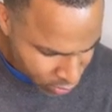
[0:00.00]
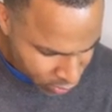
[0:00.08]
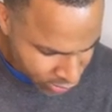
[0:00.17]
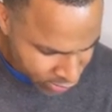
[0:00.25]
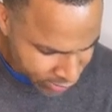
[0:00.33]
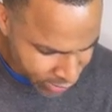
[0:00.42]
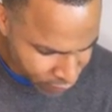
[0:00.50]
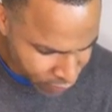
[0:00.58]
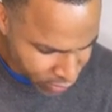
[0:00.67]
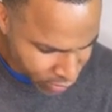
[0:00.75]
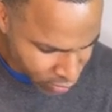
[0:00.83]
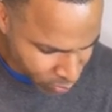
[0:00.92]
Stephen
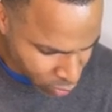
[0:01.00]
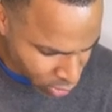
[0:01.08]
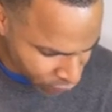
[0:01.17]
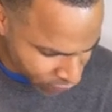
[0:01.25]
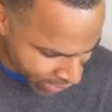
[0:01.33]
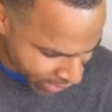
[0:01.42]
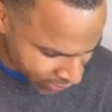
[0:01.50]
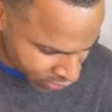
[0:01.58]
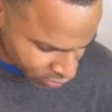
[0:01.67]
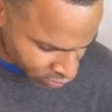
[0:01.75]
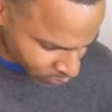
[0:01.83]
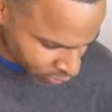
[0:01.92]
in the book of Acts.
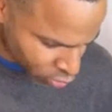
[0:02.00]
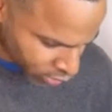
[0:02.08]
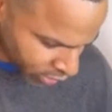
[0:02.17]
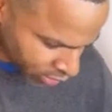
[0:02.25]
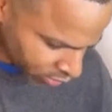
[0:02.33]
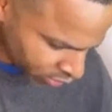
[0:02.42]
So let me go ahead